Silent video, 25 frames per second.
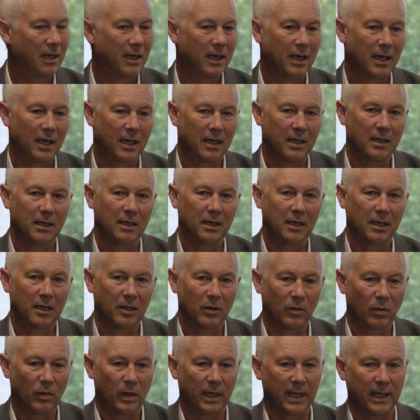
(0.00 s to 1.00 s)
And
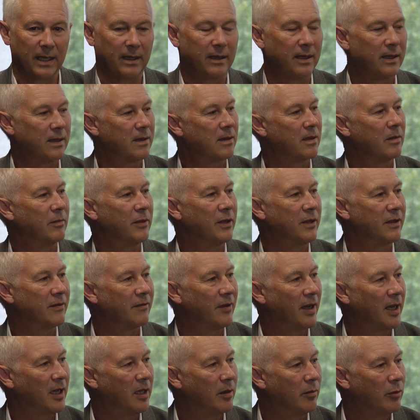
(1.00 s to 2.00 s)
in a way, that's the most
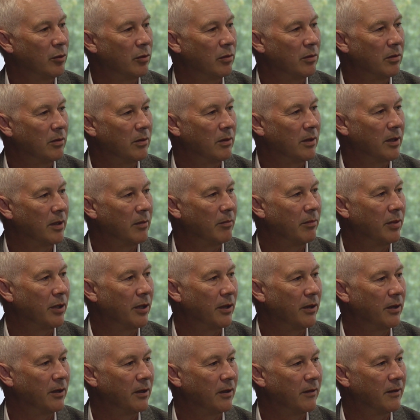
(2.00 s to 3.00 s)
valuable
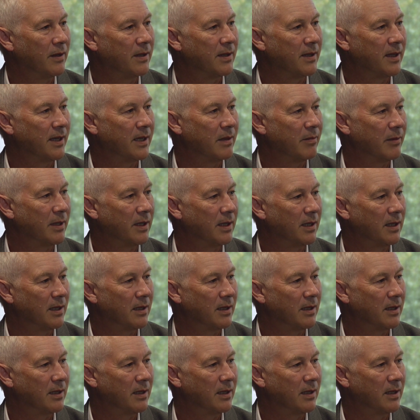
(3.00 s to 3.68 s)
component of assessment,